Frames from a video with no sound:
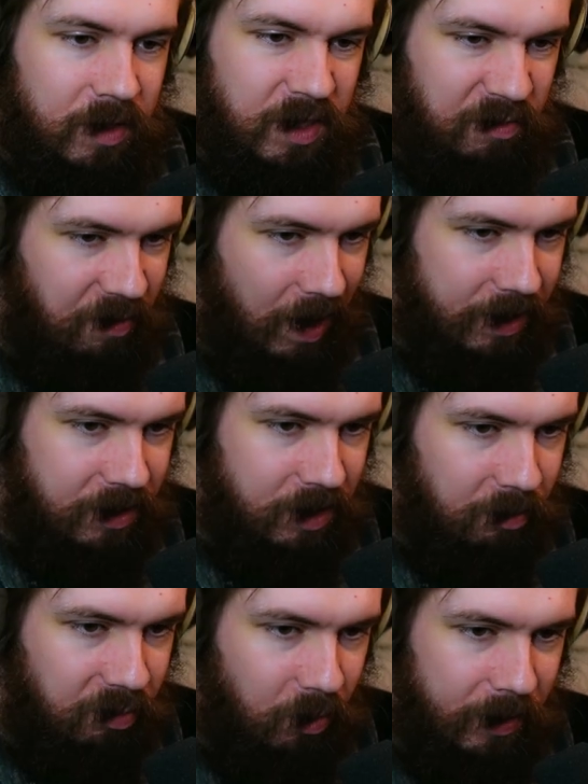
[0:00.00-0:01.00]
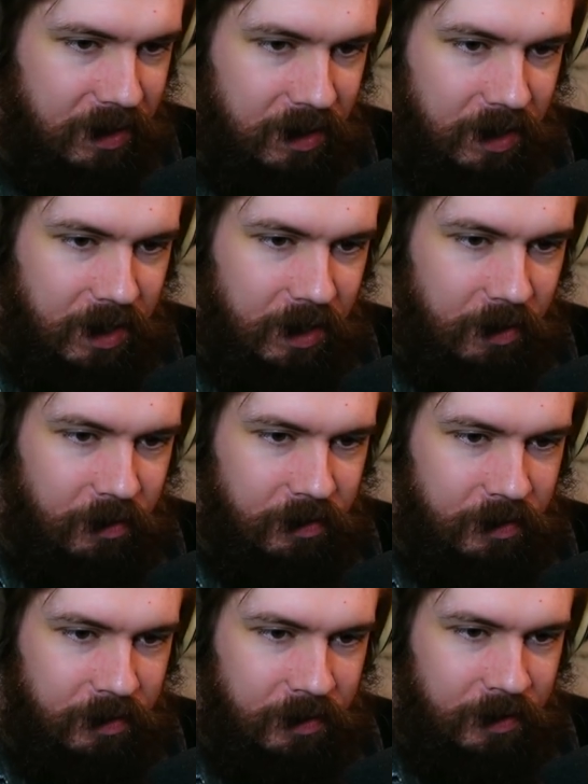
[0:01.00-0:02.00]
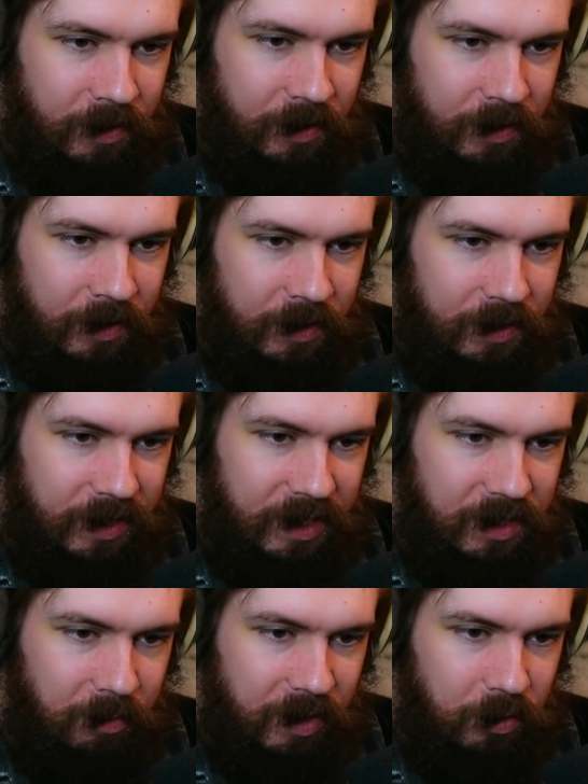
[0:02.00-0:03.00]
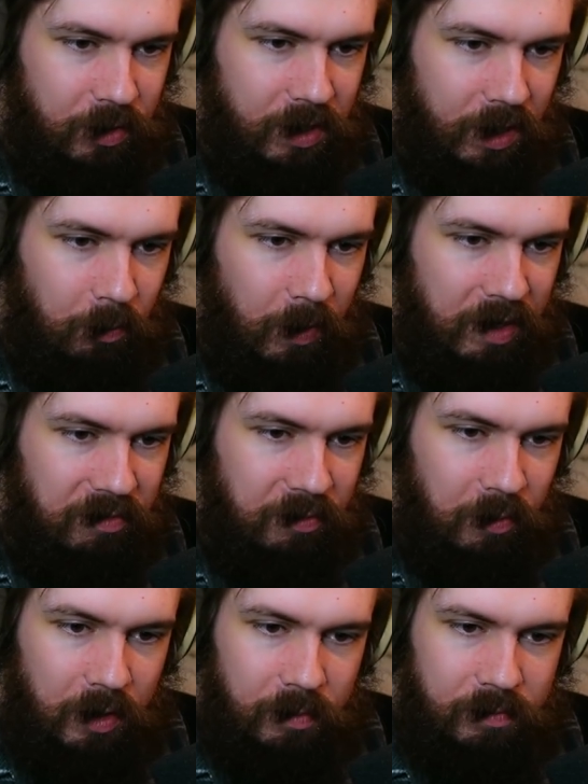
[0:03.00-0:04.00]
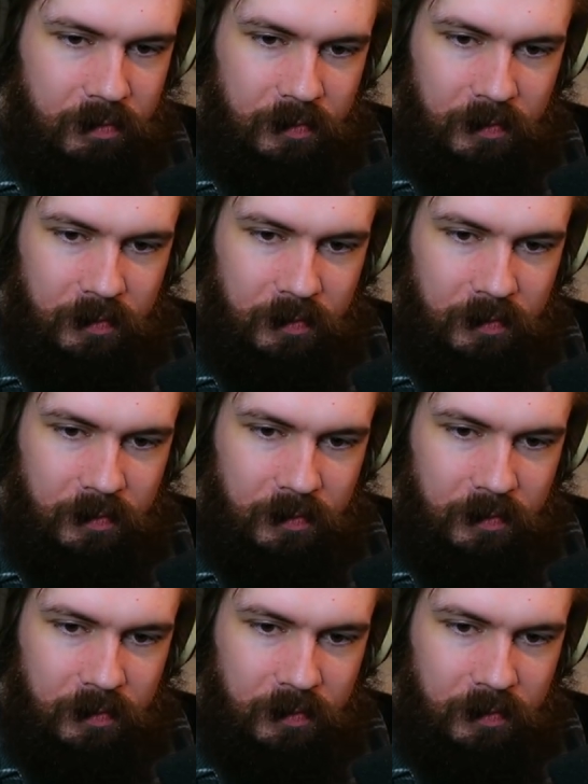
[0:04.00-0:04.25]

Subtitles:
Just find some points in here to get some interesting waveforms.